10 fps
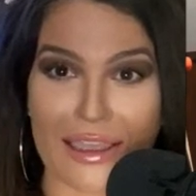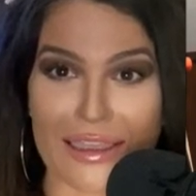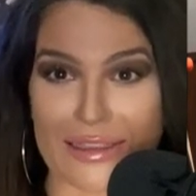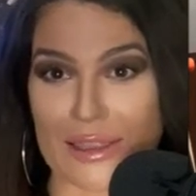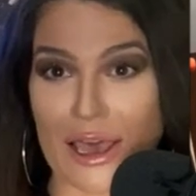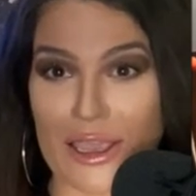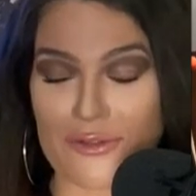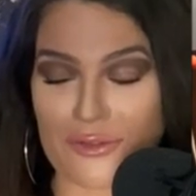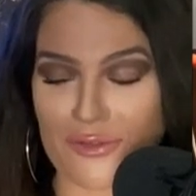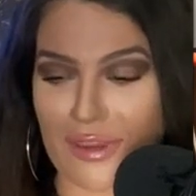in
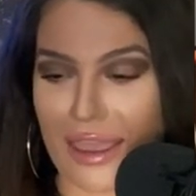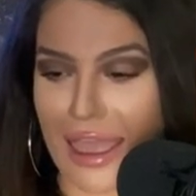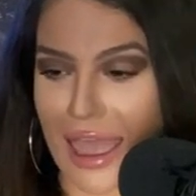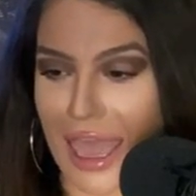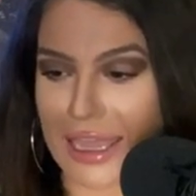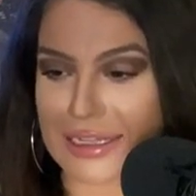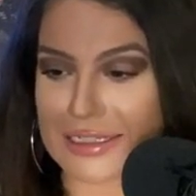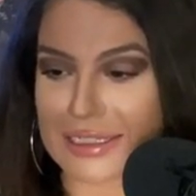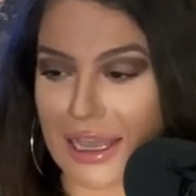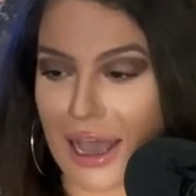life. Mm-hmm.
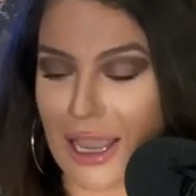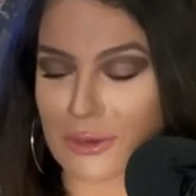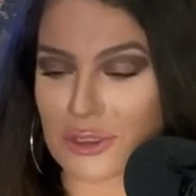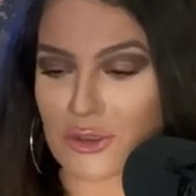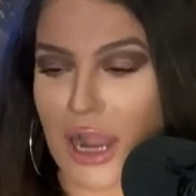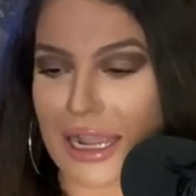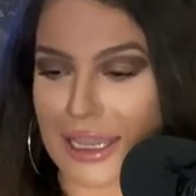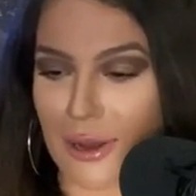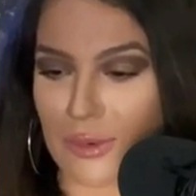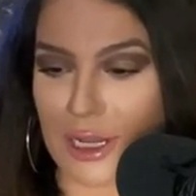And I was
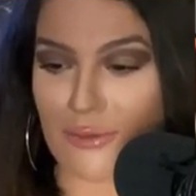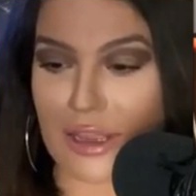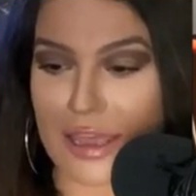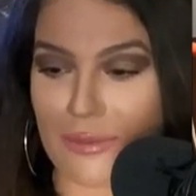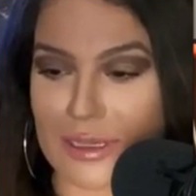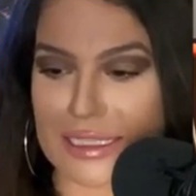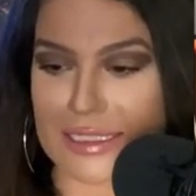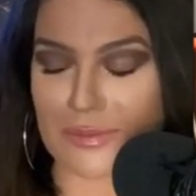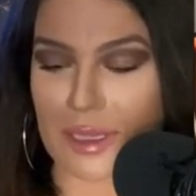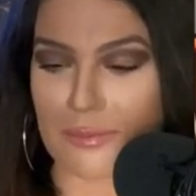cracking up when I read that because that's
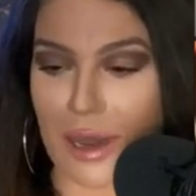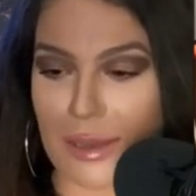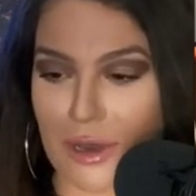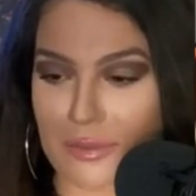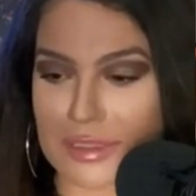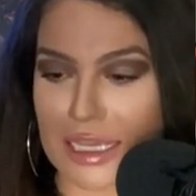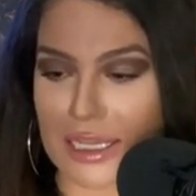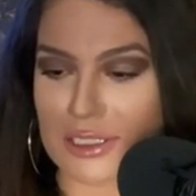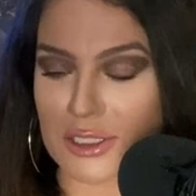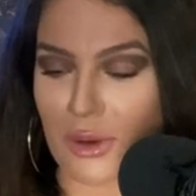something my mom
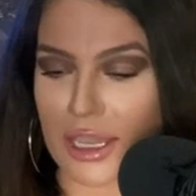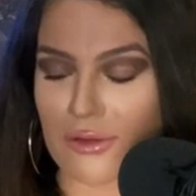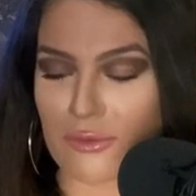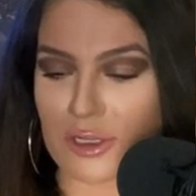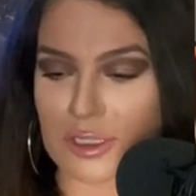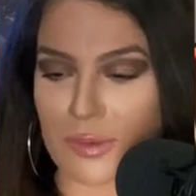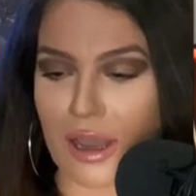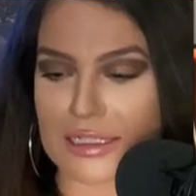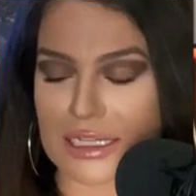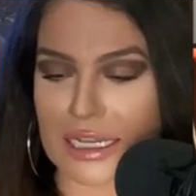said. So I
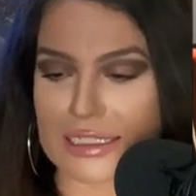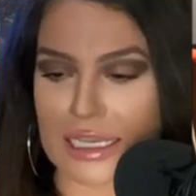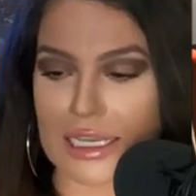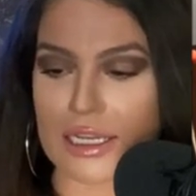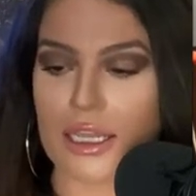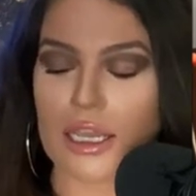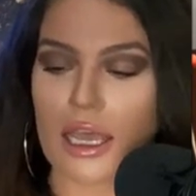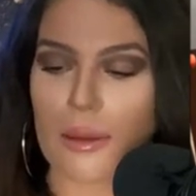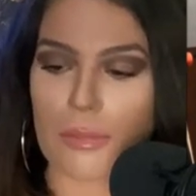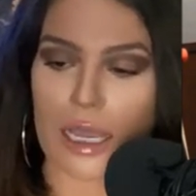responded and I said,
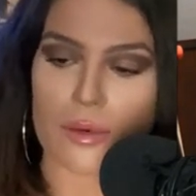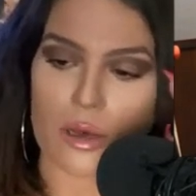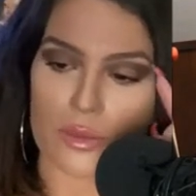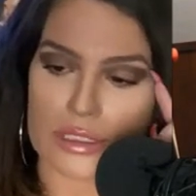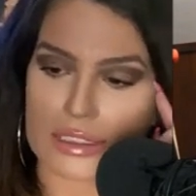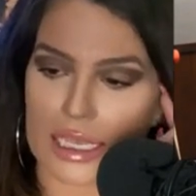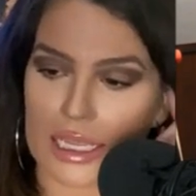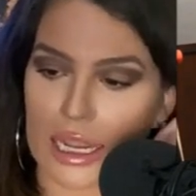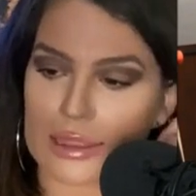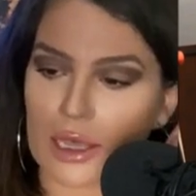my mom once
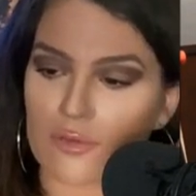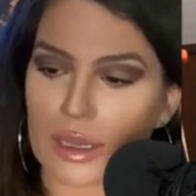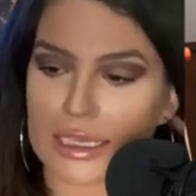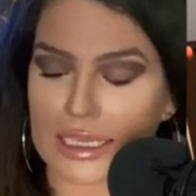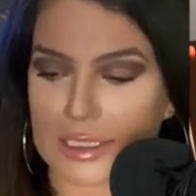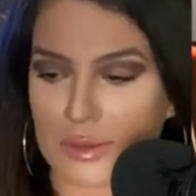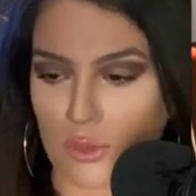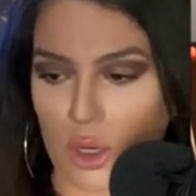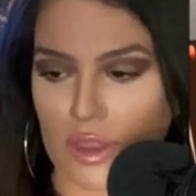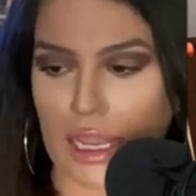said, I love my kids
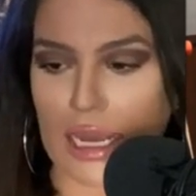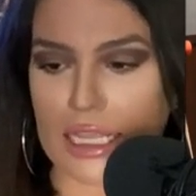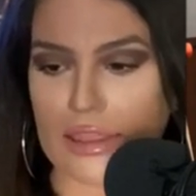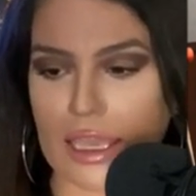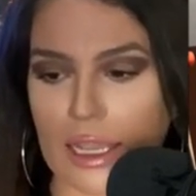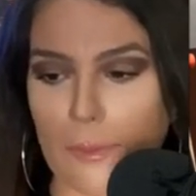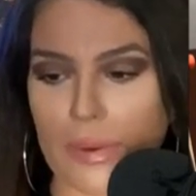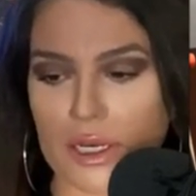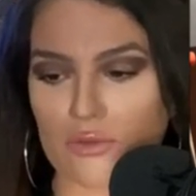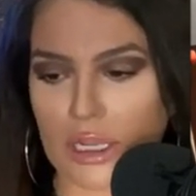more than anything,
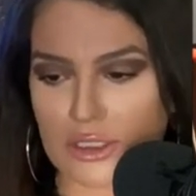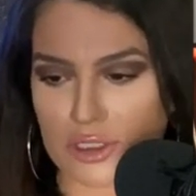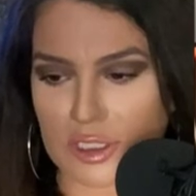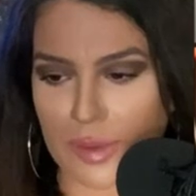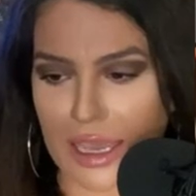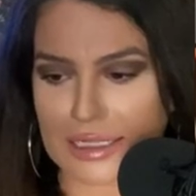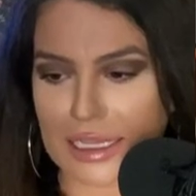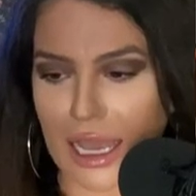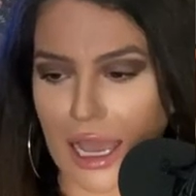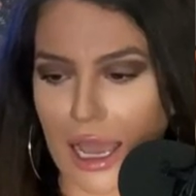but in retrospect,
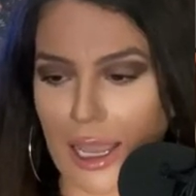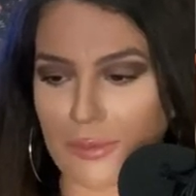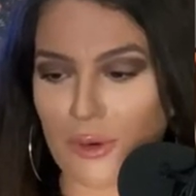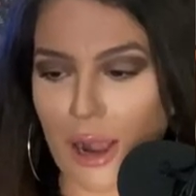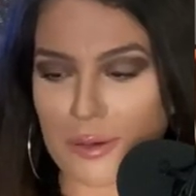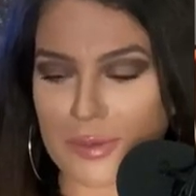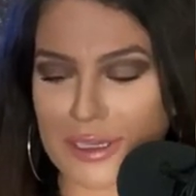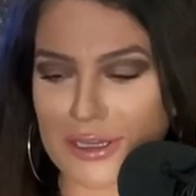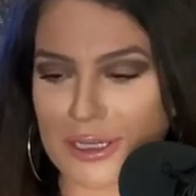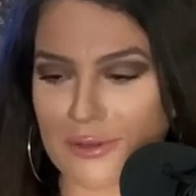I probably
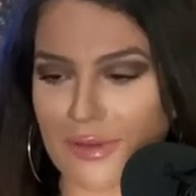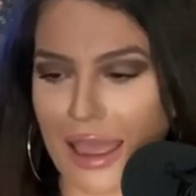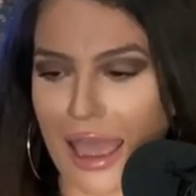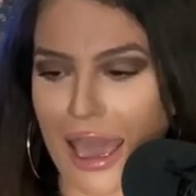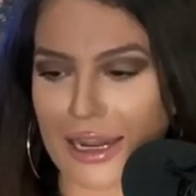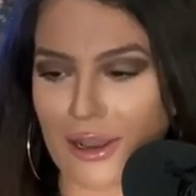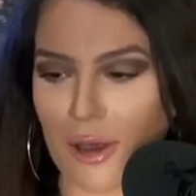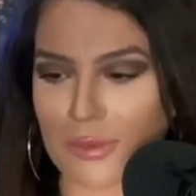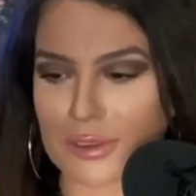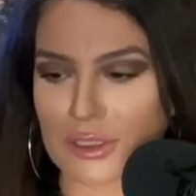could have had a
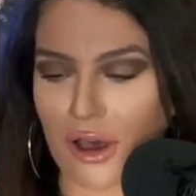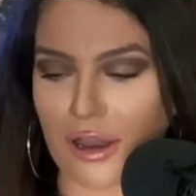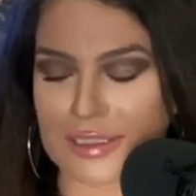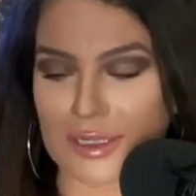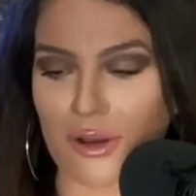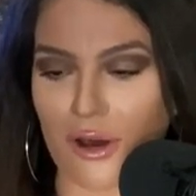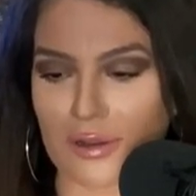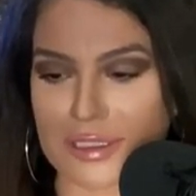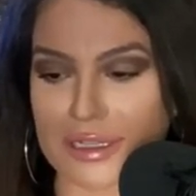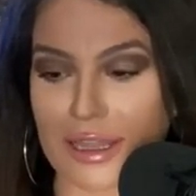couple dogs and
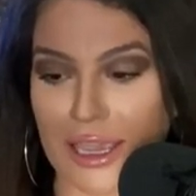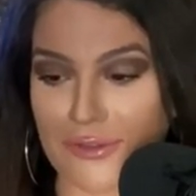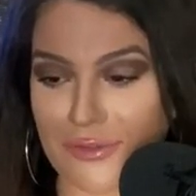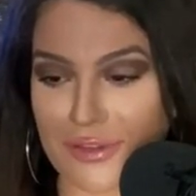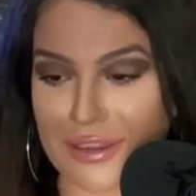called it a life.